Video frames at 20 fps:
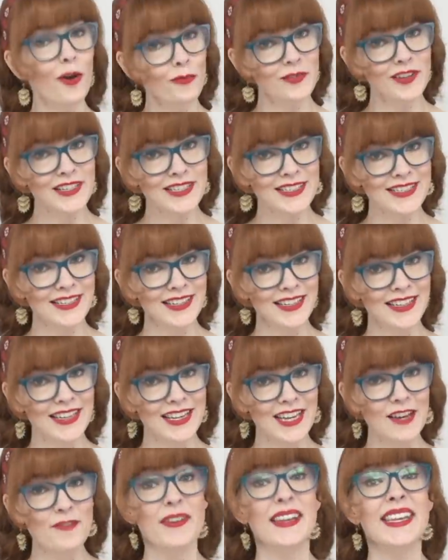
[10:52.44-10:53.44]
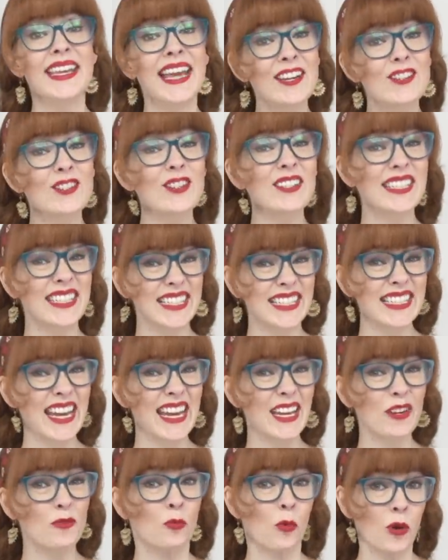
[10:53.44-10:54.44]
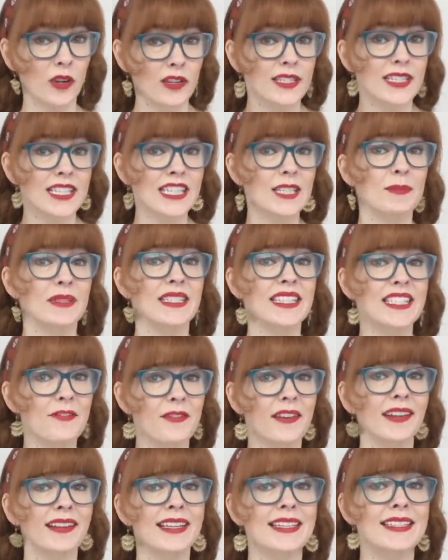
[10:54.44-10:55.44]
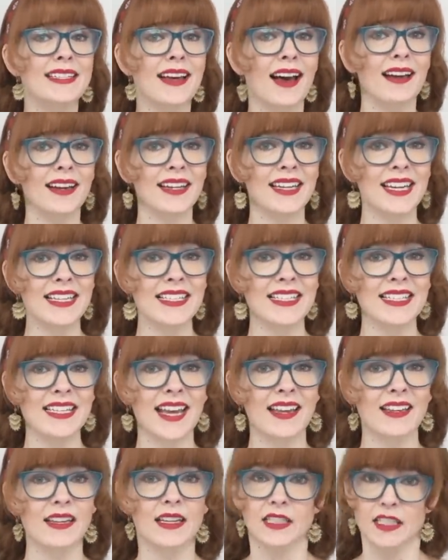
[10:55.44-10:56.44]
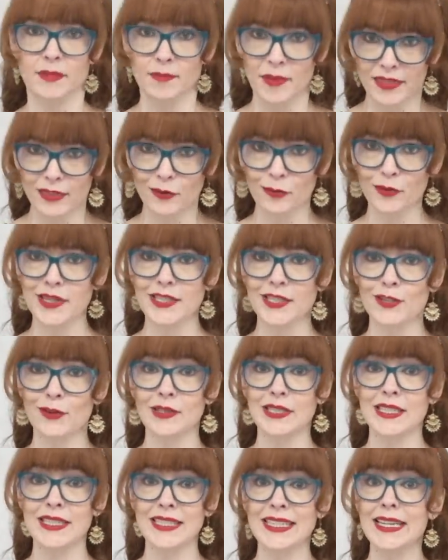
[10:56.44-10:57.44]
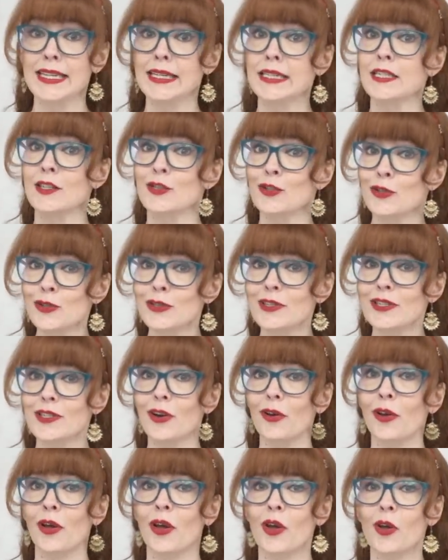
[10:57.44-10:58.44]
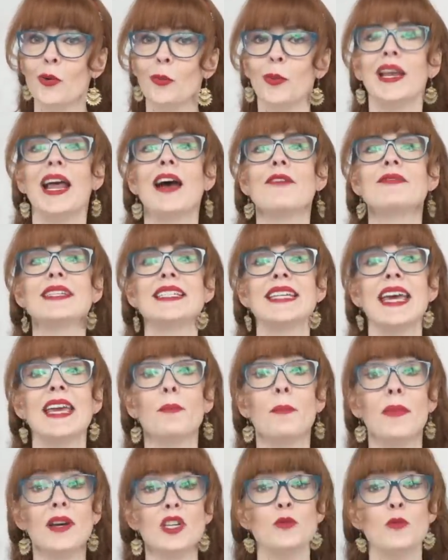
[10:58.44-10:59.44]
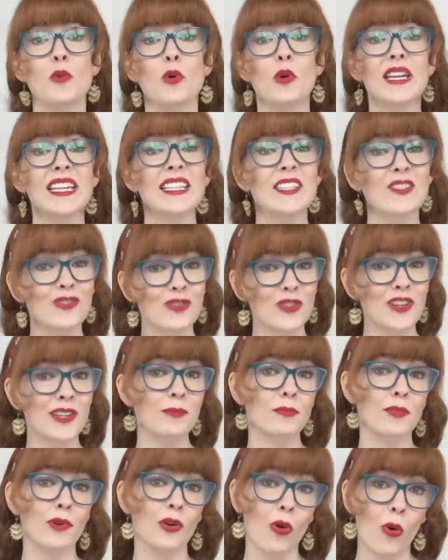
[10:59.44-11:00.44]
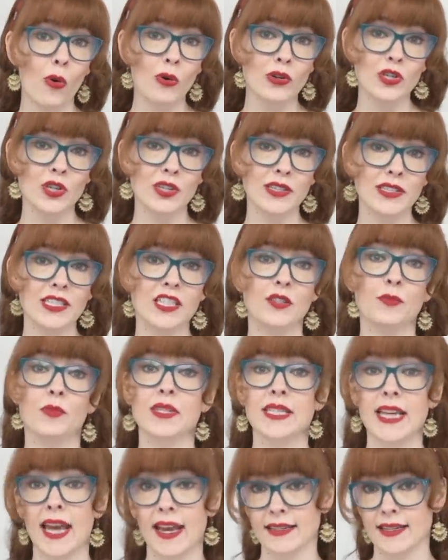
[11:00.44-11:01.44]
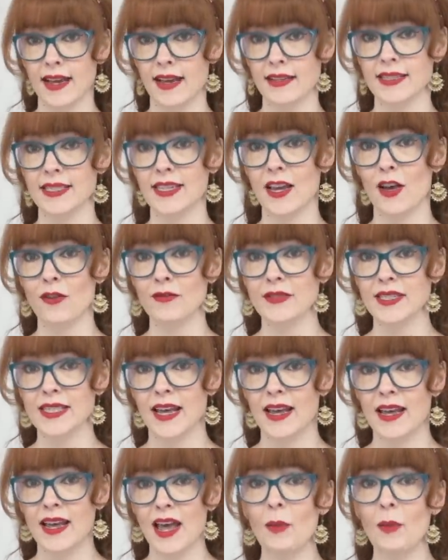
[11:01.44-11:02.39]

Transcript: Obviously, if a nation state wanted to specifically target us and expend the resources needed to do so, we'd have to take much more extreme precautions to protect ourselves.